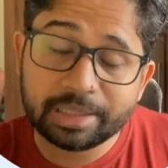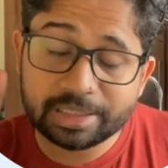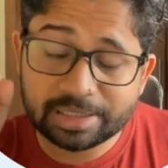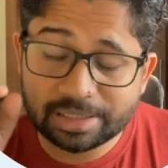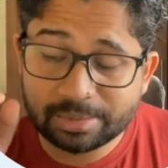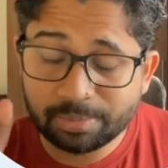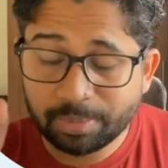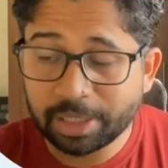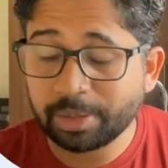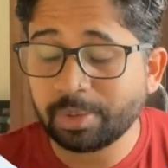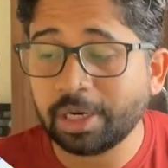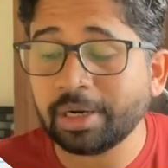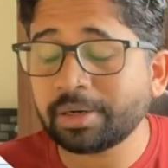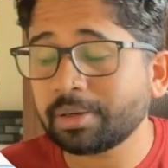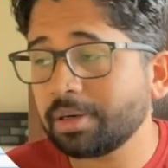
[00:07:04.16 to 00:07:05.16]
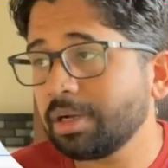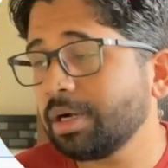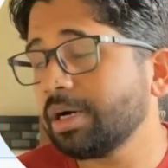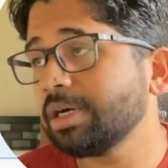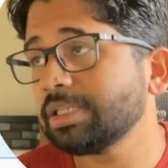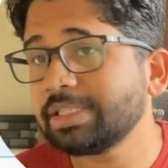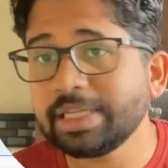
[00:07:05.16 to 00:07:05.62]
this particular
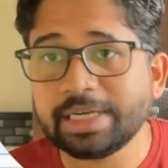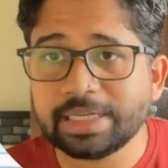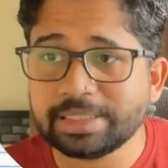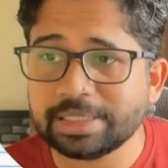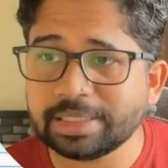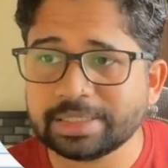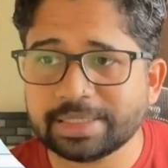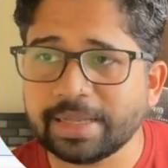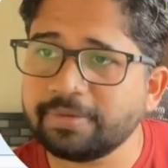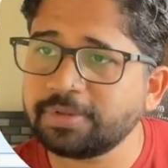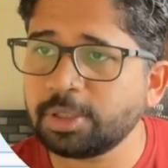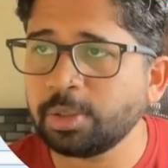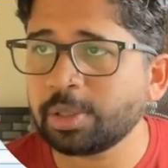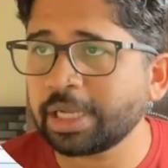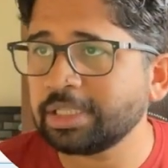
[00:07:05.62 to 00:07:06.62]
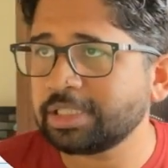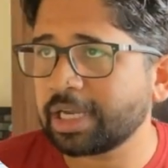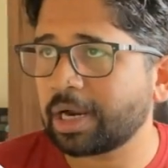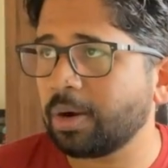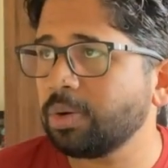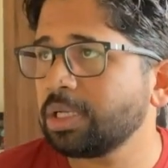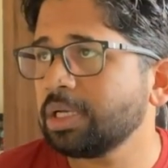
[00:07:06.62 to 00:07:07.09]
uh, series itself. So you can check
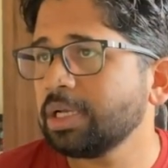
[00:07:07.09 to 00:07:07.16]
out.